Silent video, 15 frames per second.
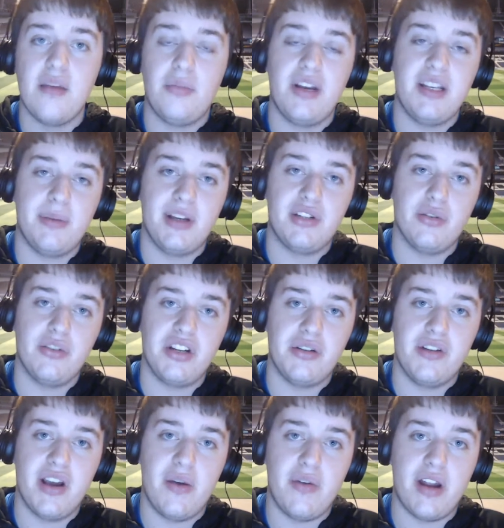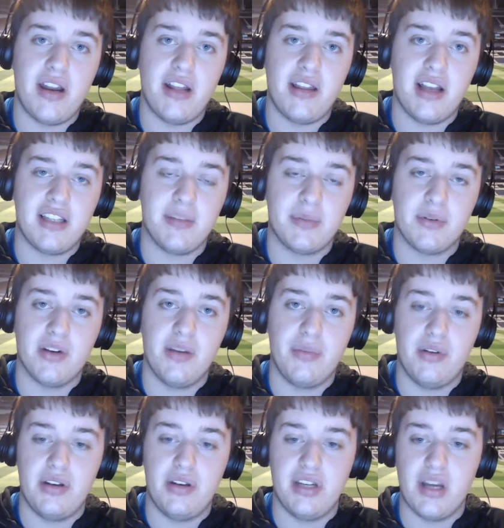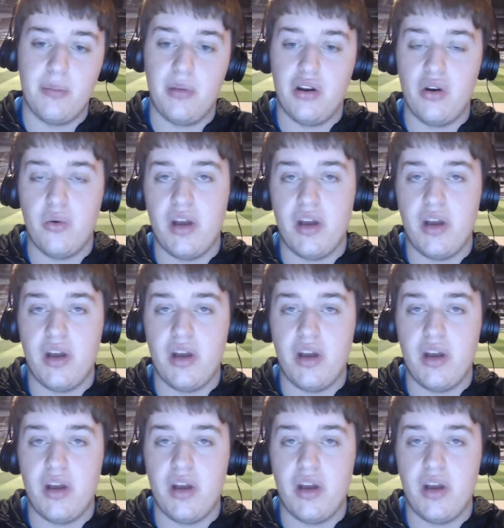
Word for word: please make sure to go down and hit that subscribe button down below.